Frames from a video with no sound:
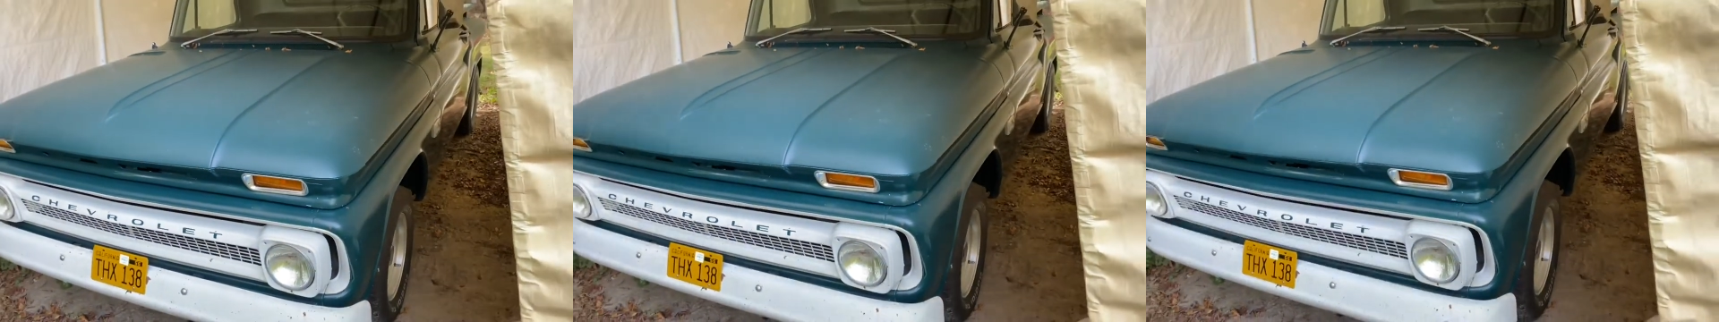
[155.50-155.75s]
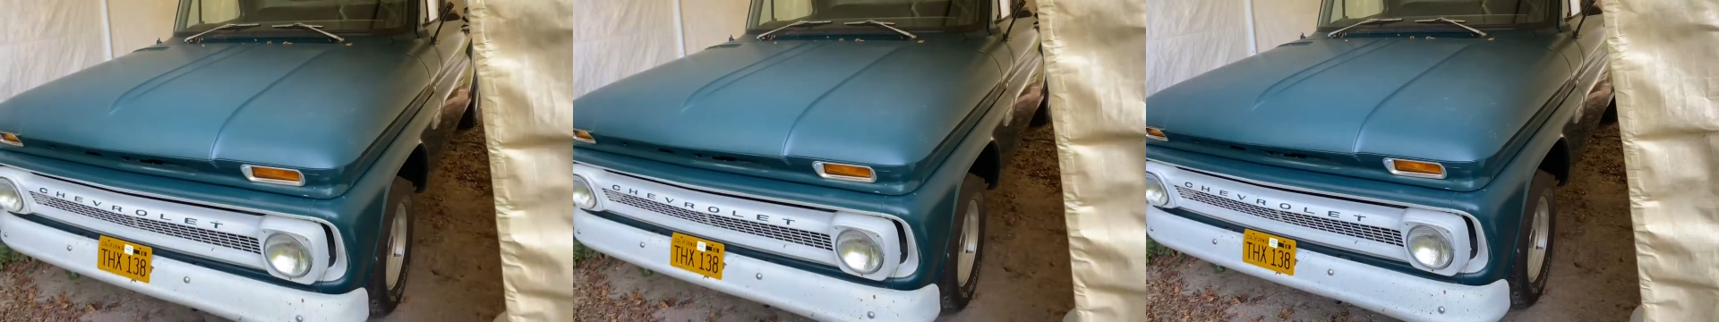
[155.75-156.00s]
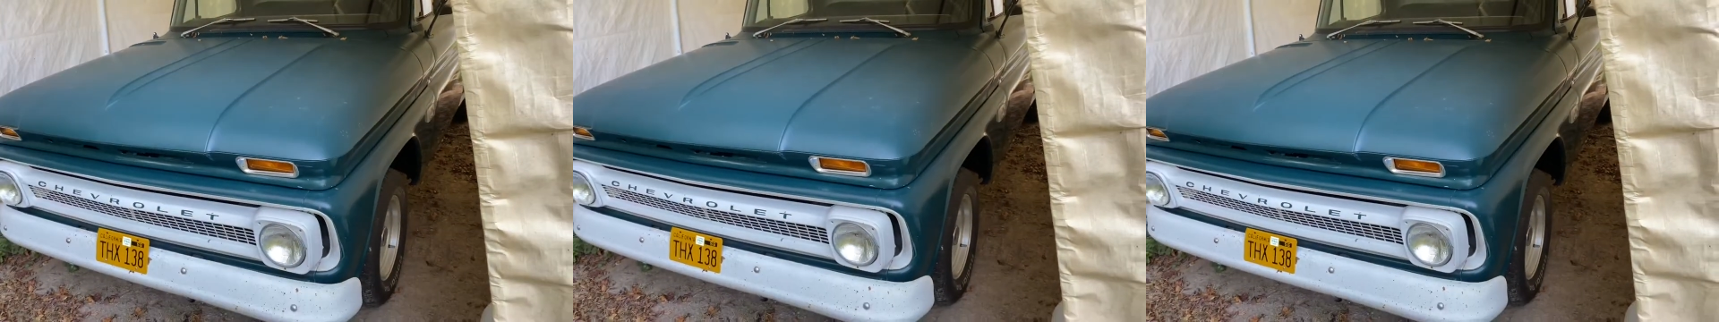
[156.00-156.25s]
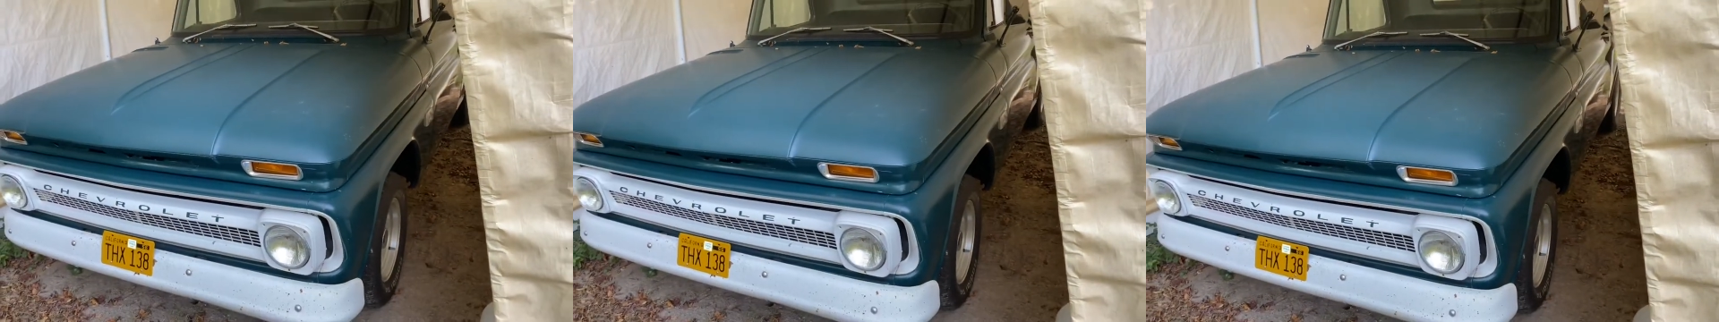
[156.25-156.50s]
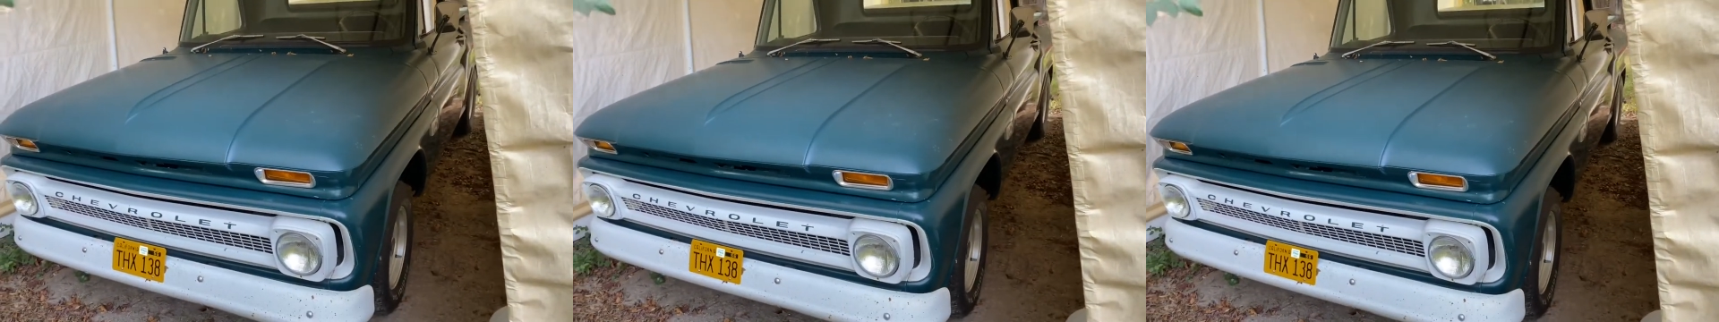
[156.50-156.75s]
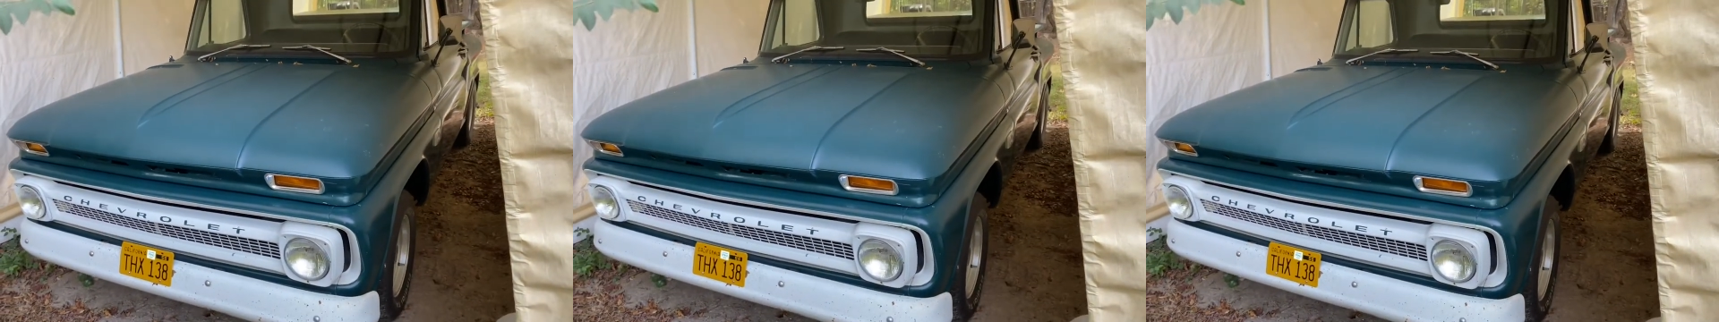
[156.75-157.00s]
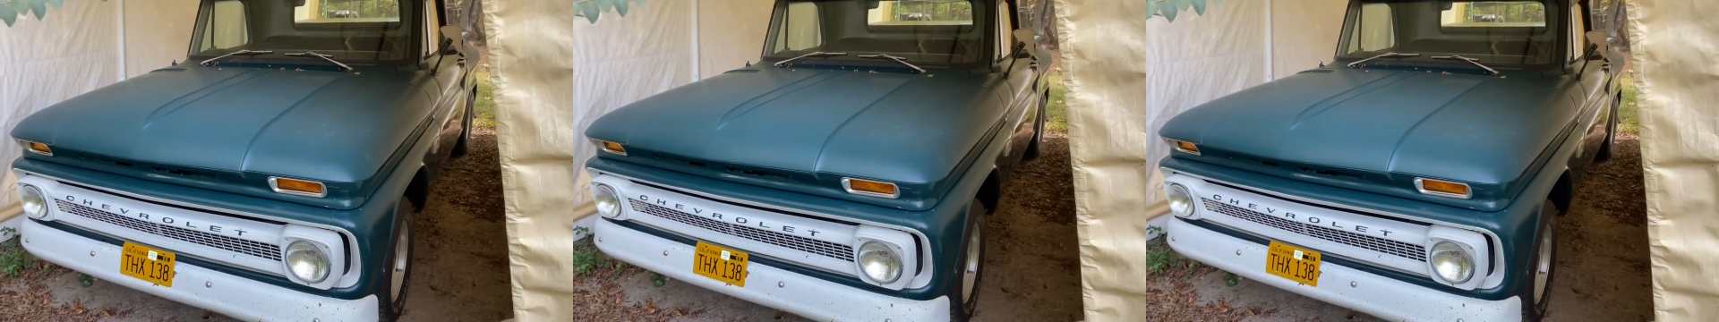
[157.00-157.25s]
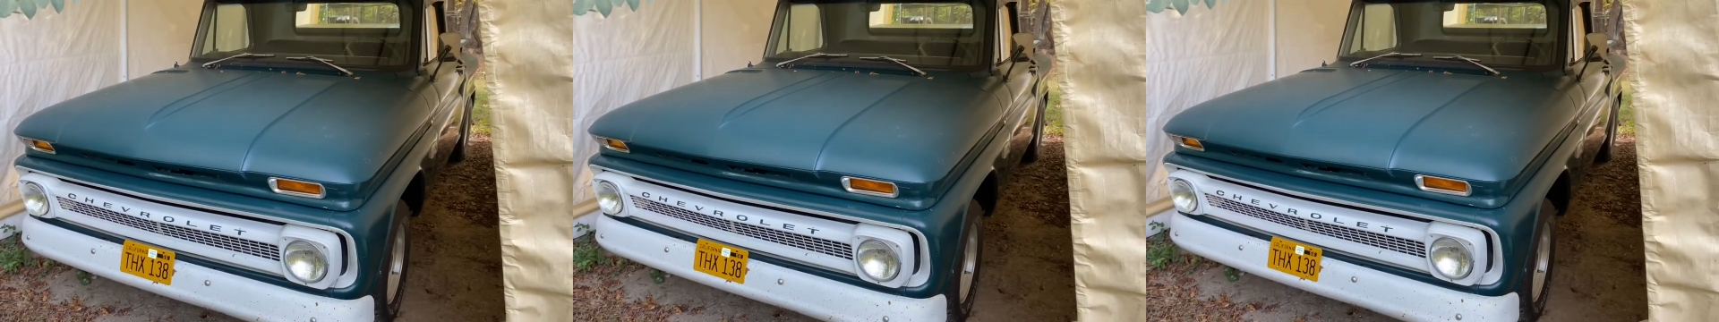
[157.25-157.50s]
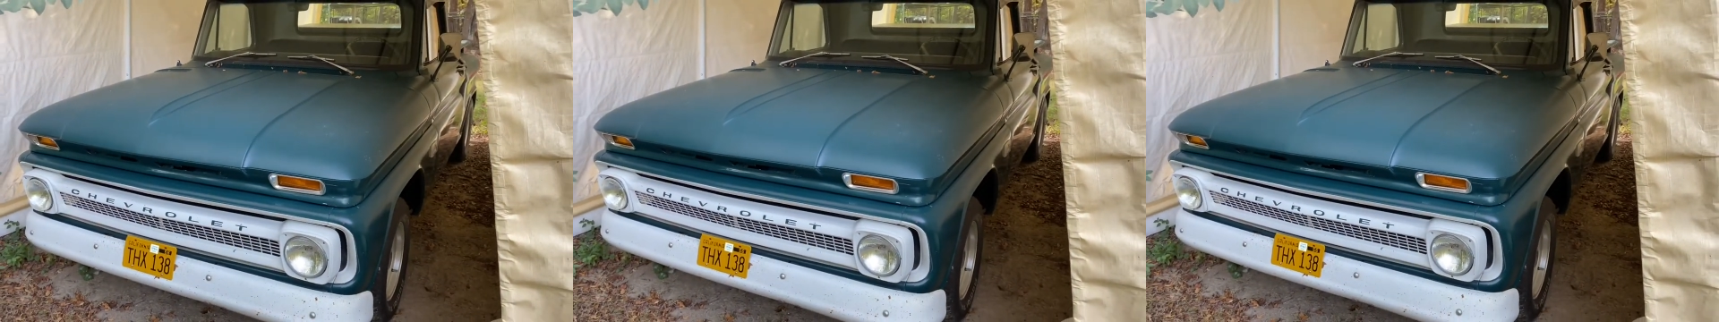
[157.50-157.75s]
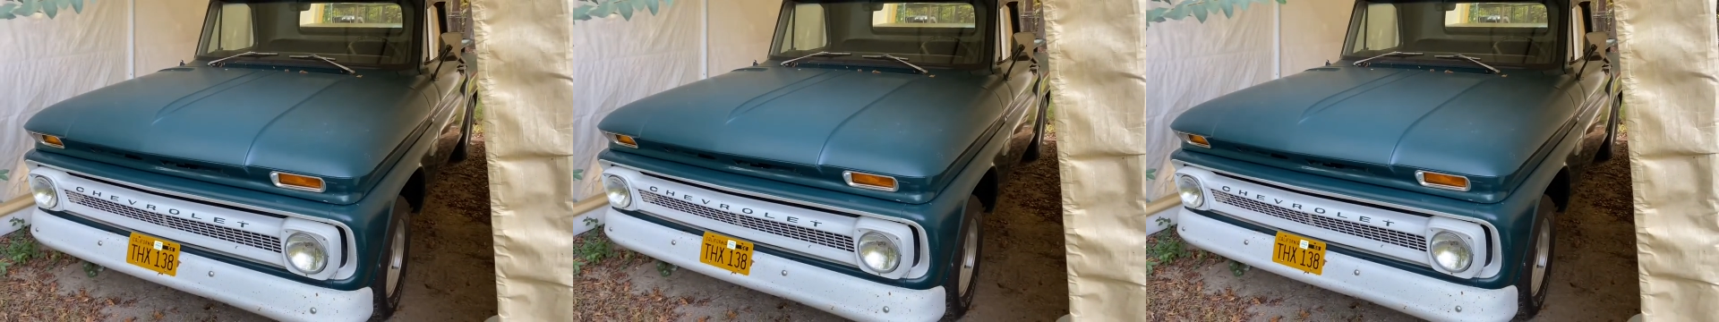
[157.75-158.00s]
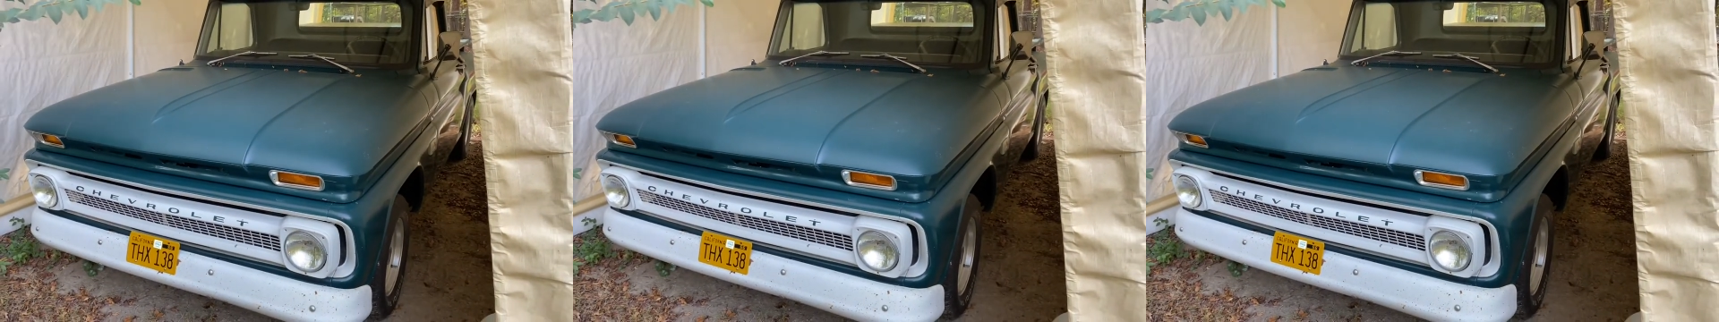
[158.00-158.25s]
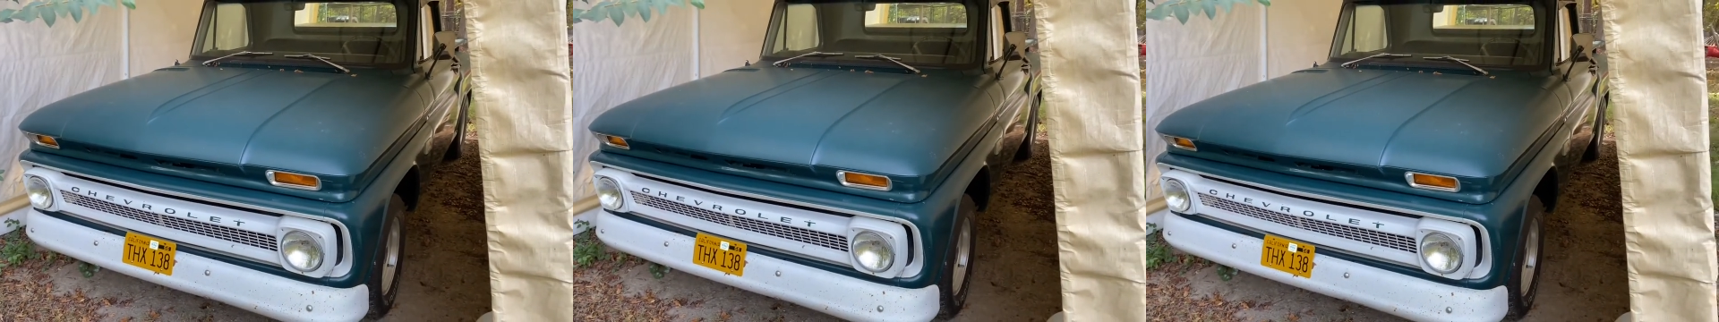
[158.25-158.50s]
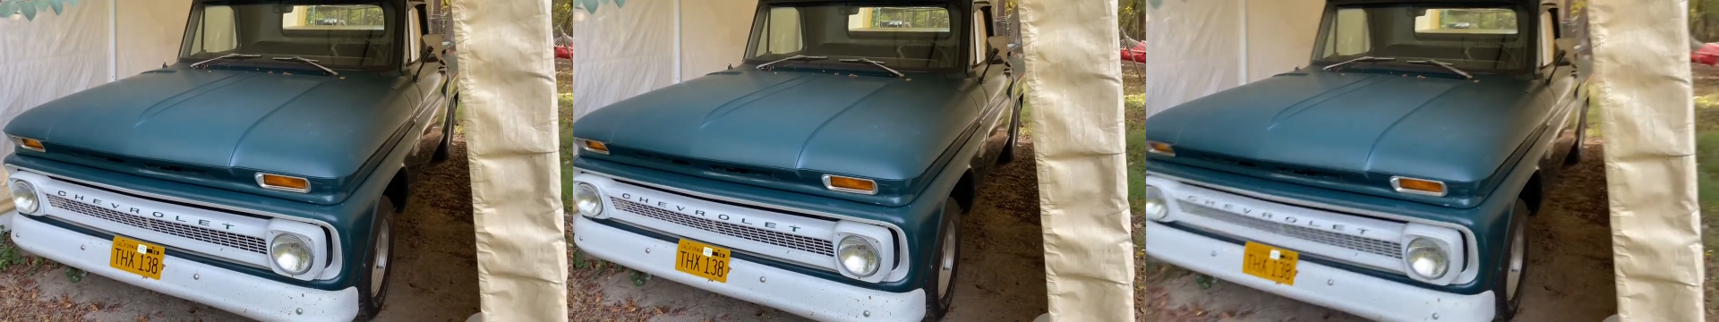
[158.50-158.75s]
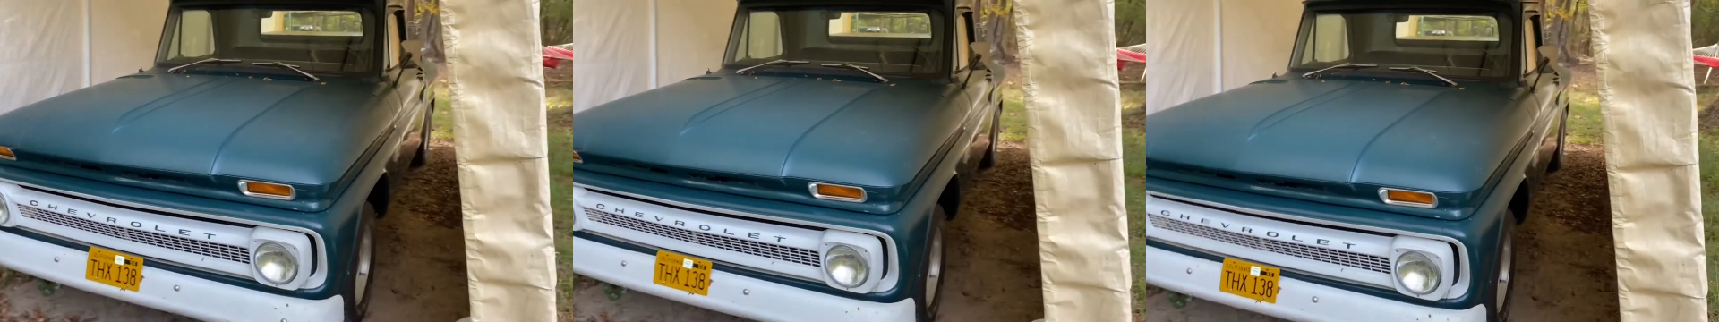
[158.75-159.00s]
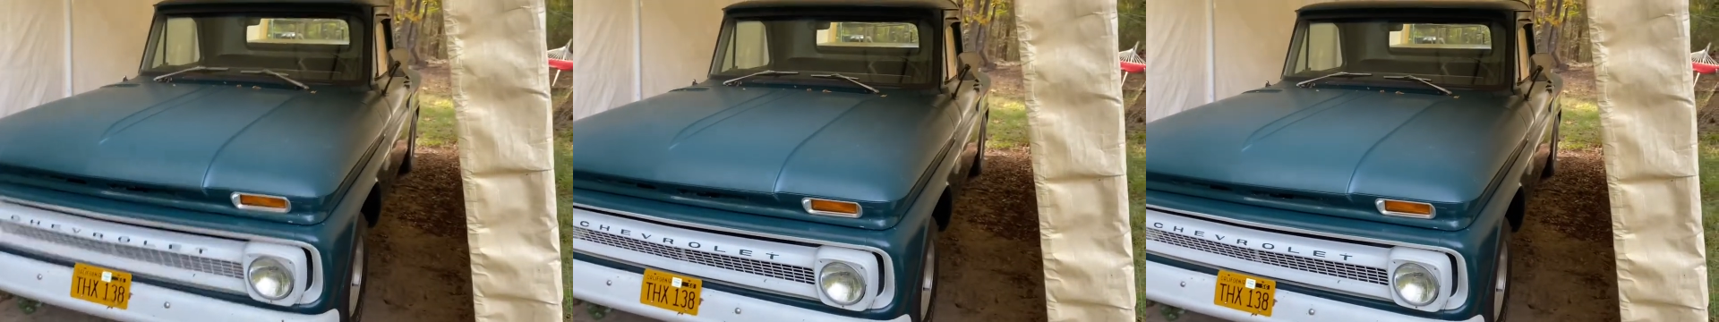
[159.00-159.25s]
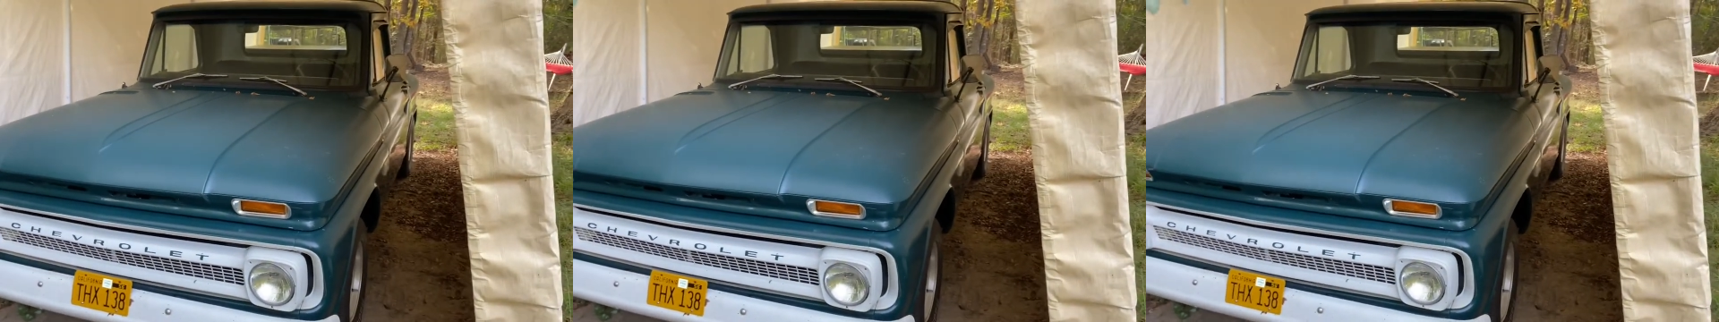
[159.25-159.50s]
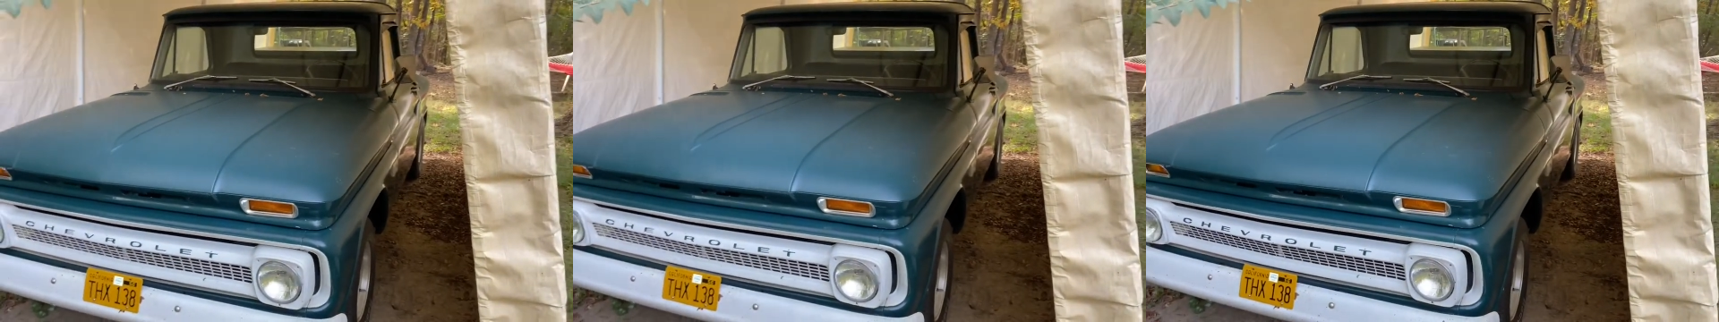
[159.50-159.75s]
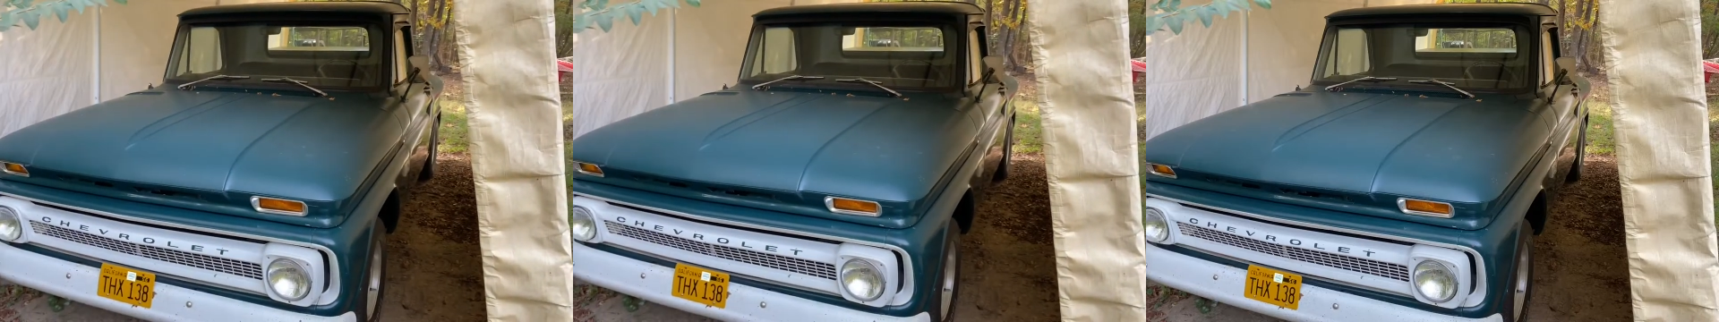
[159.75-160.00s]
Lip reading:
[unreadable: no face in view]